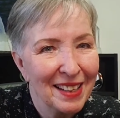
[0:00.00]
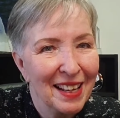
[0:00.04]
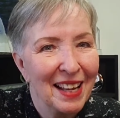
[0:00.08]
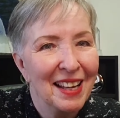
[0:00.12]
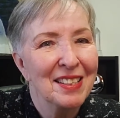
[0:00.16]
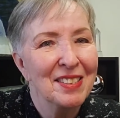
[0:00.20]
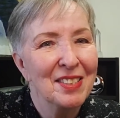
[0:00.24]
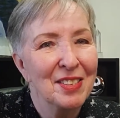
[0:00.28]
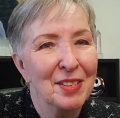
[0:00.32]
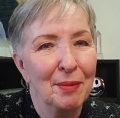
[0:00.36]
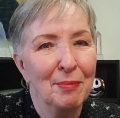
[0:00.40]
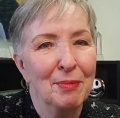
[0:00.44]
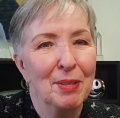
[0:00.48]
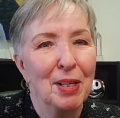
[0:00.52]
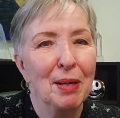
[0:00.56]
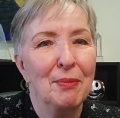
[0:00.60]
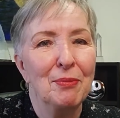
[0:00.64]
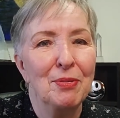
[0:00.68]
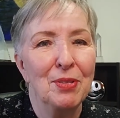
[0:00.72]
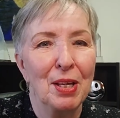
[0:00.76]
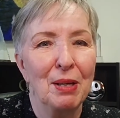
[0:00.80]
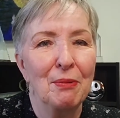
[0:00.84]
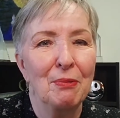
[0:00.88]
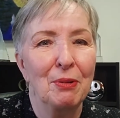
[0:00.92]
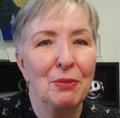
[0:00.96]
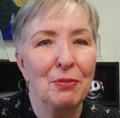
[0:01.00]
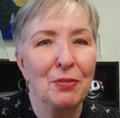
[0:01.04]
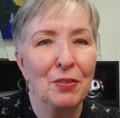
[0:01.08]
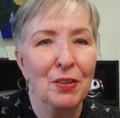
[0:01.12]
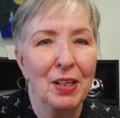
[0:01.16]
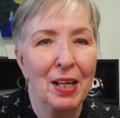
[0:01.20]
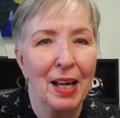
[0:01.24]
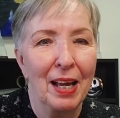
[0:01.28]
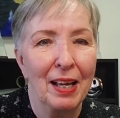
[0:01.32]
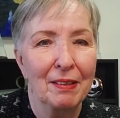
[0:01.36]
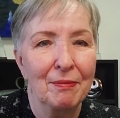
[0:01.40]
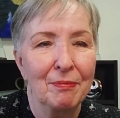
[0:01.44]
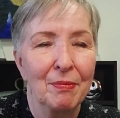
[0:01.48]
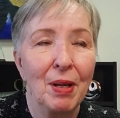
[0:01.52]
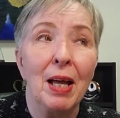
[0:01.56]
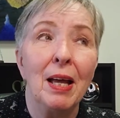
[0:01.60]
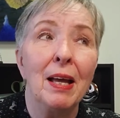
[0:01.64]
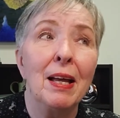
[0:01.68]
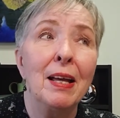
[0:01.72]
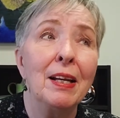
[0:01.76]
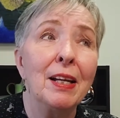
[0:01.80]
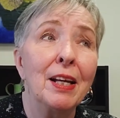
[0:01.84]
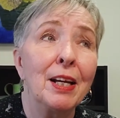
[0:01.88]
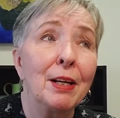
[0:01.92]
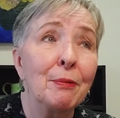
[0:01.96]
And sometimes they would forget,
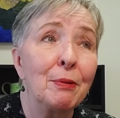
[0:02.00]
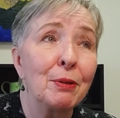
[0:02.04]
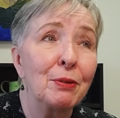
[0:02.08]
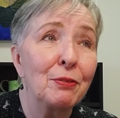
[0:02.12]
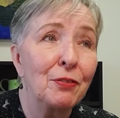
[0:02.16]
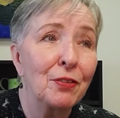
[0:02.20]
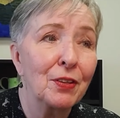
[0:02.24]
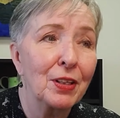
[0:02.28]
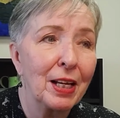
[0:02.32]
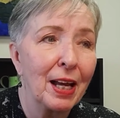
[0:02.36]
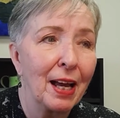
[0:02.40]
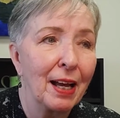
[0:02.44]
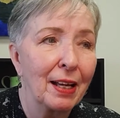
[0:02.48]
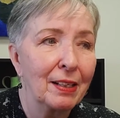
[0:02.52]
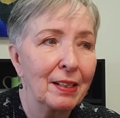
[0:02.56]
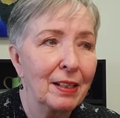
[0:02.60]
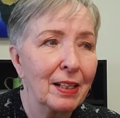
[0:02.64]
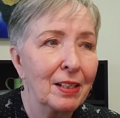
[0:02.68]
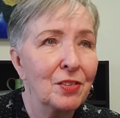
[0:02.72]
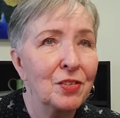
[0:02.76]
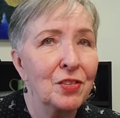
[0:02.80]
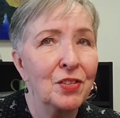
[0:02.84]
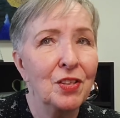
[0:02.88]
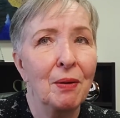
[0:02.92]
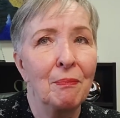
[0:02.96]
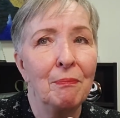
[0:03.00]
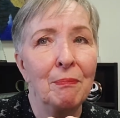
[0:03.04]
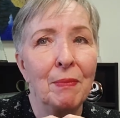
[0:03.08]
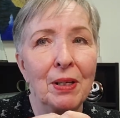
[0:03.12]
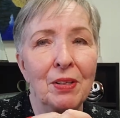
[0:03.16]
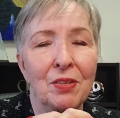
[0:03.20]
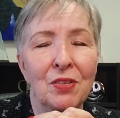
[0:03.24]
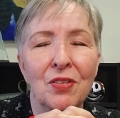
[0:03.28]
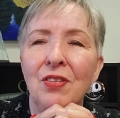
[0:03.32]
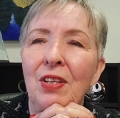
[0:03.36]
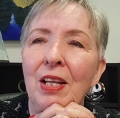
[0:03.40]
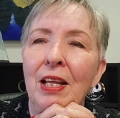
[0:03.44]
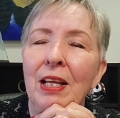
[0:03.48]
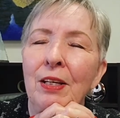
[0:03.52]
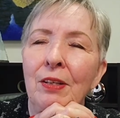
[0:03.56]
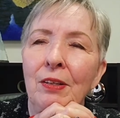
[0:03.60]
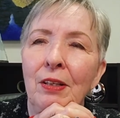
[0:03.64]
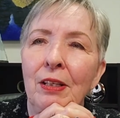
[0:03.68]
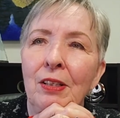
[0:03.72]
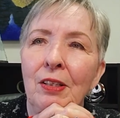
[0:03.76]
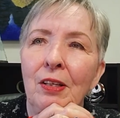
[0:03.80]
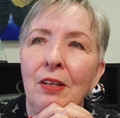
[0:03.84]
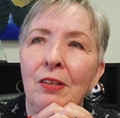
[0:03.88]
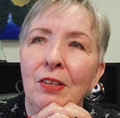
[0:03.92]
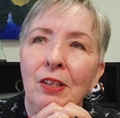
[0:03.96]
and I would forget. And some months later,
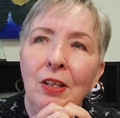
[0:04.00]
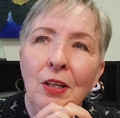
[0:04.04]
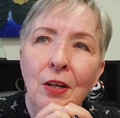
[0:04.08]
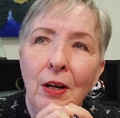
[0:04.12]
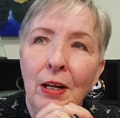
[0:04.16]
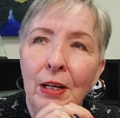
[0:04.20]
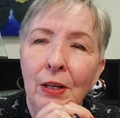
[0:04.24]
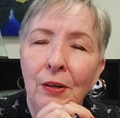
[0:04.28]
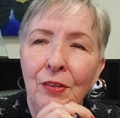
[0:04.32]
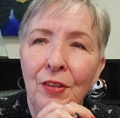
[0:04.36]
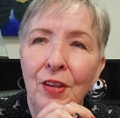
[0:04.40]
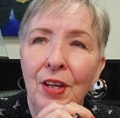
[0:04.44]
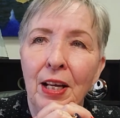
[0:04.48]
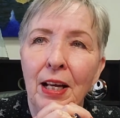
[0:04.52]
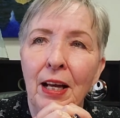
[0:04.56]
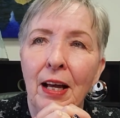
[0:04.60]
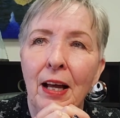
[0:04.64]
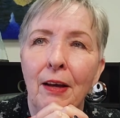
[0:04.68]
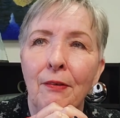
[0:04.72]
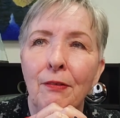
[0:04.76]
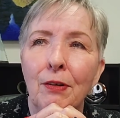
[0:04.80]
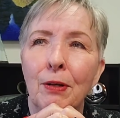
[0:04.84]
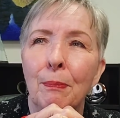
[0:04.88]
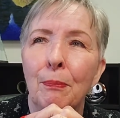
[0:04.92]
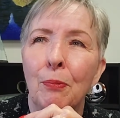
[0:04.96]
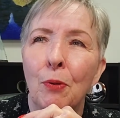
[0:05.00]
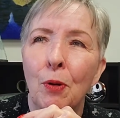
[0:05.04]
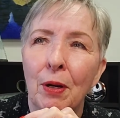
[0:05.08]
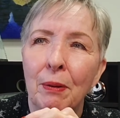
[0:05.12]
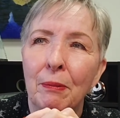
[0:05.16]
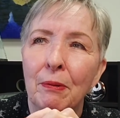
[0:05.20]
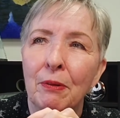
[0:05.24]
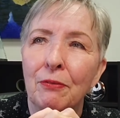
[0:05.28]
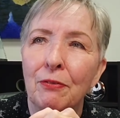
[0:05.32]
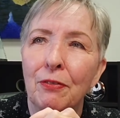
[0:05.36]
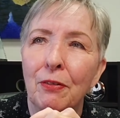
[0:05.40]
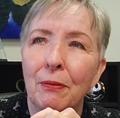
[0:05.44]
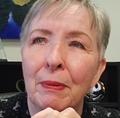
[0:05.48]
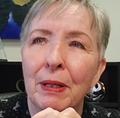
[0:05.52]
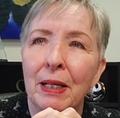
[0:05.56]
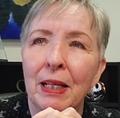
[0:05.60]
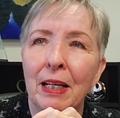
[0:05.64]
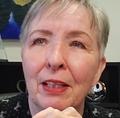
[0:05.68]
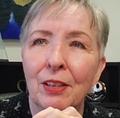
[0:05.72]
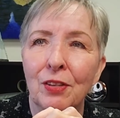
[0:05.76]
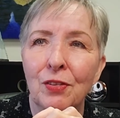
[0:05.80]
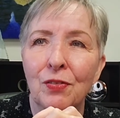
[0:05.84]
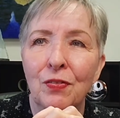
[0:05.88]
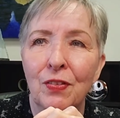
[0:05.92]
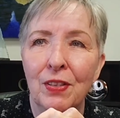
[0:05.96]
I'd go, you know, I don't think I have an appointment for my
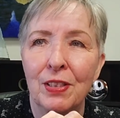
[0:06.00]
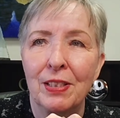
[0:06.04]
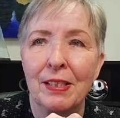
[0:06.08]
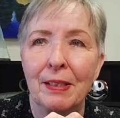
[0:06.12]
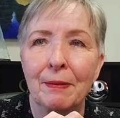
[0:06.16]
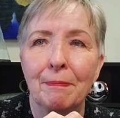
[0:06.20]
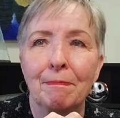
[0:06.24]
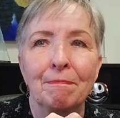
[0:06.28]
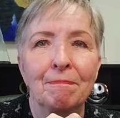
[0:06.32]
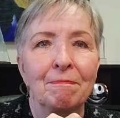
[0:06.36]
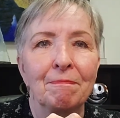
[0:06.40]
next visit.